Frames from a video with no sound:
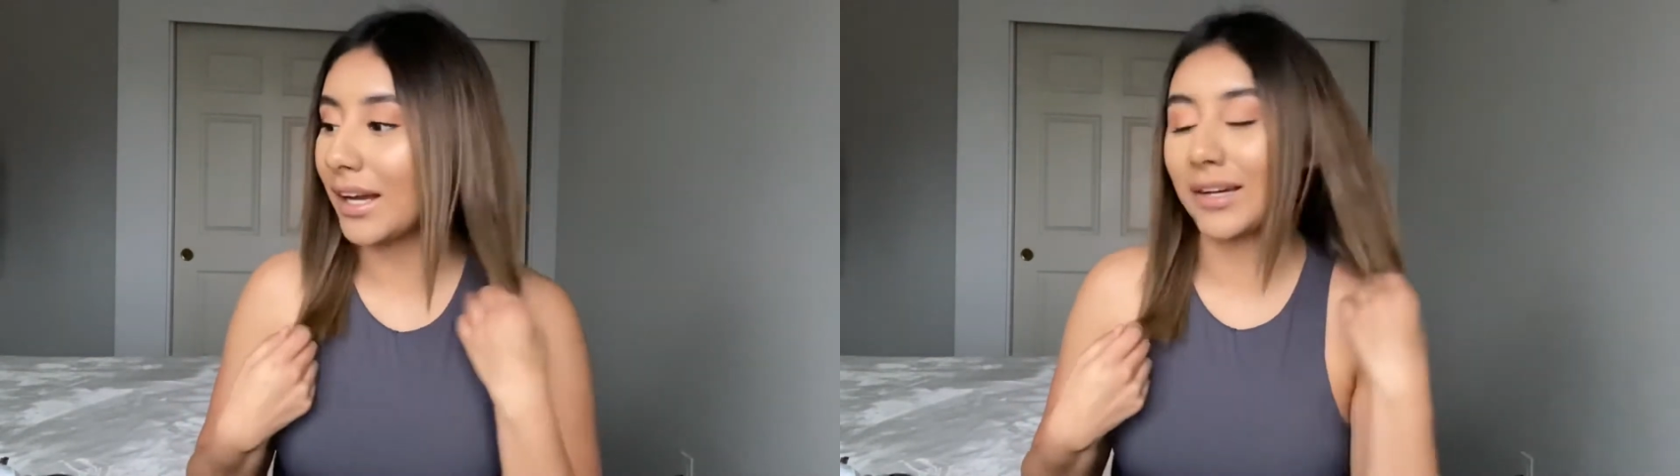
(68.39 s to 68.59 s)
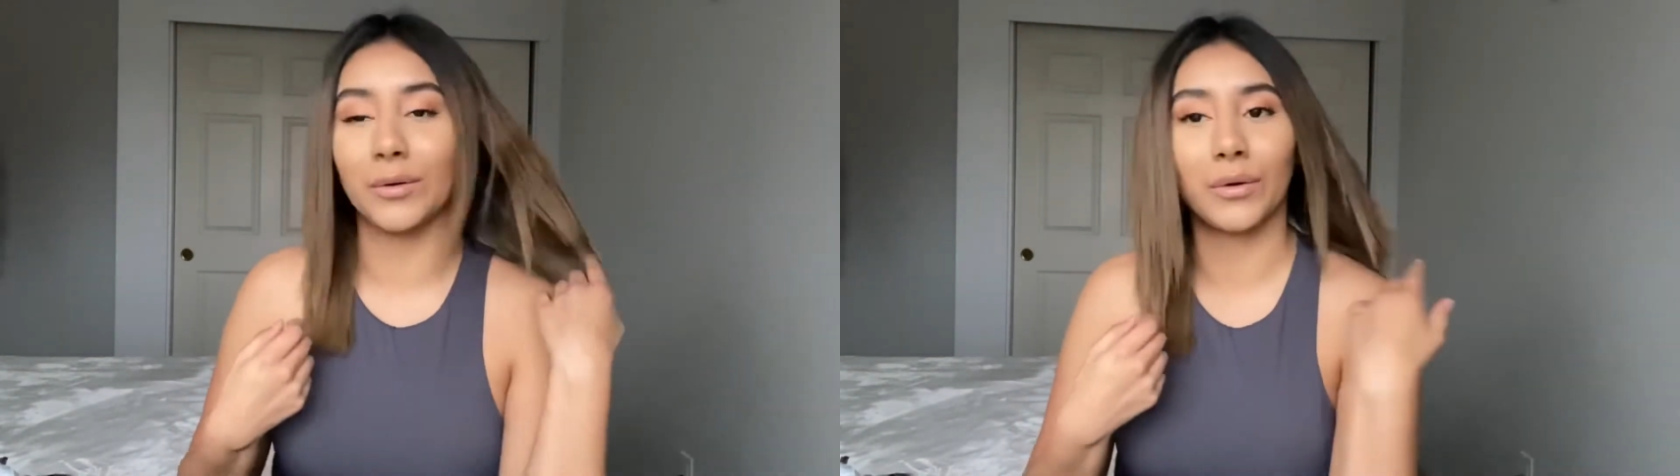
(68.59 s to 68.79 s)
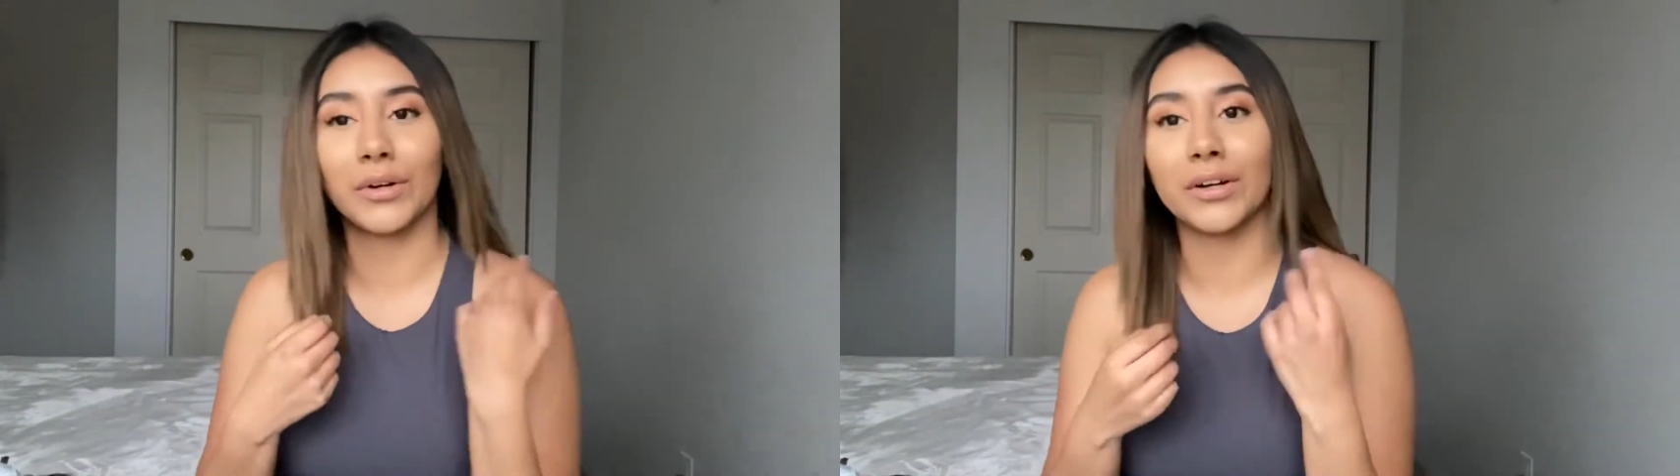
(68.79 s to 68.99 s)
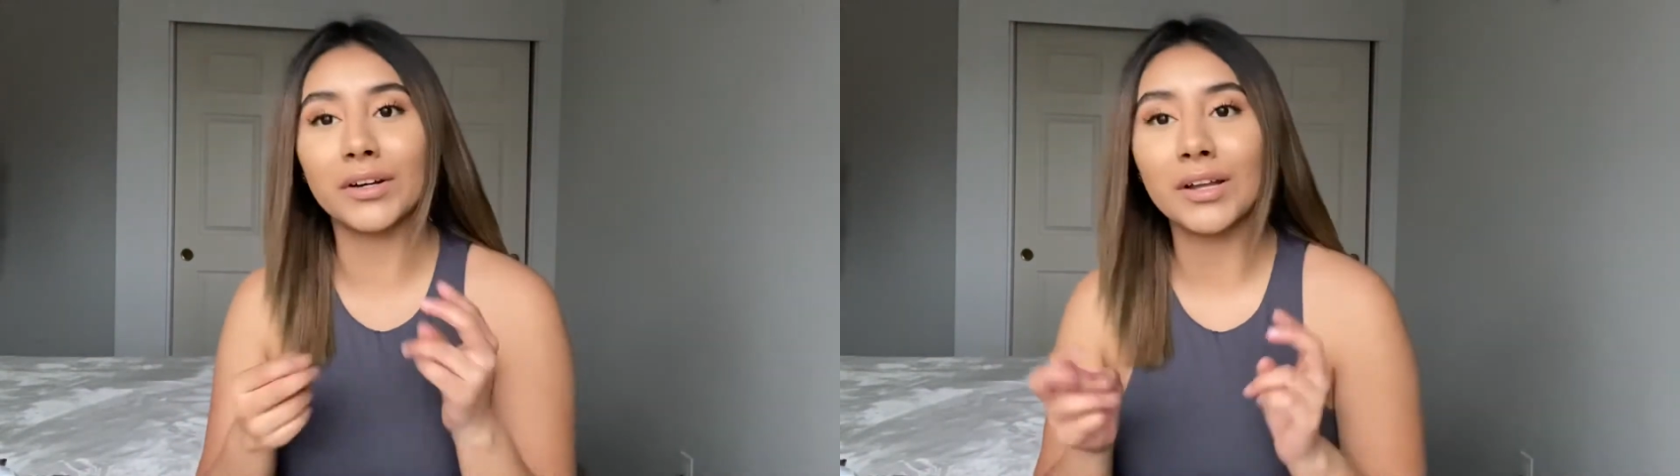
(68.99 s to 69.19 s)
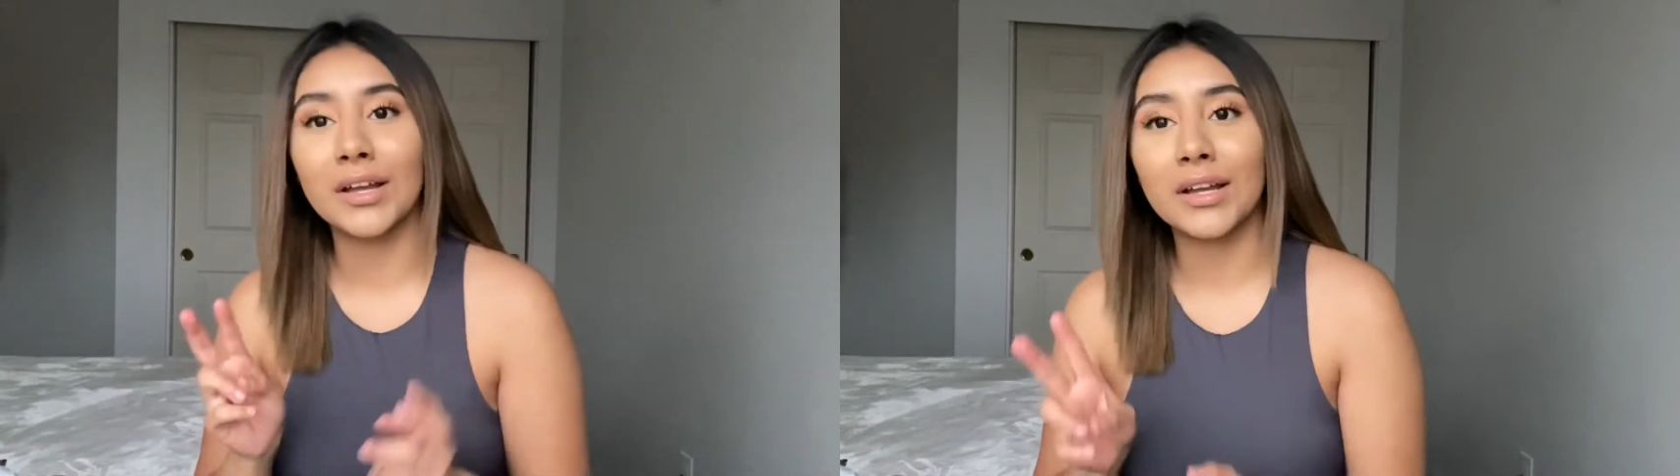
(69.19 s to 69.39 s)
I
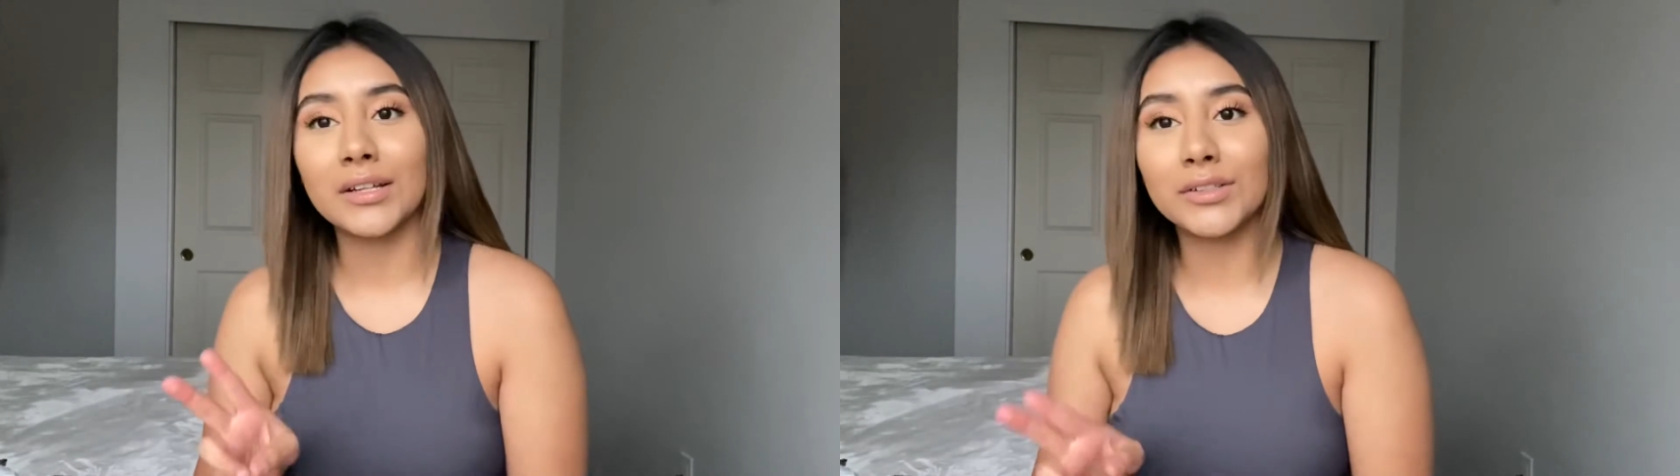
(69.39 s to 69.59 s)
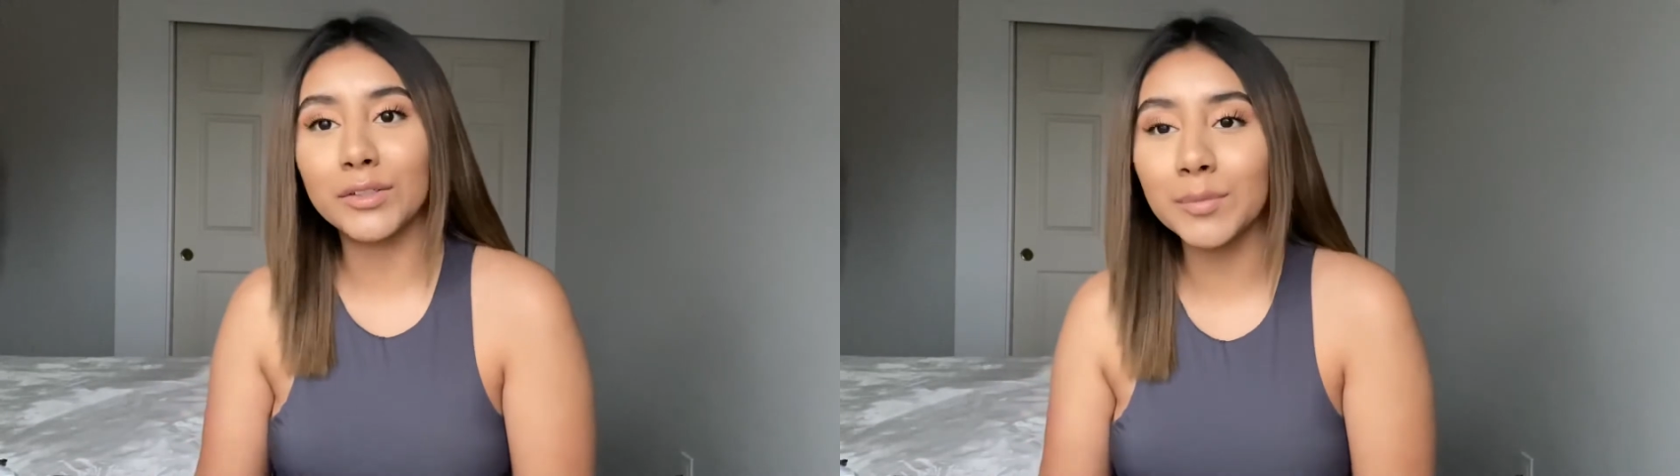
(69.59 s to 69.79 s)
ordered 2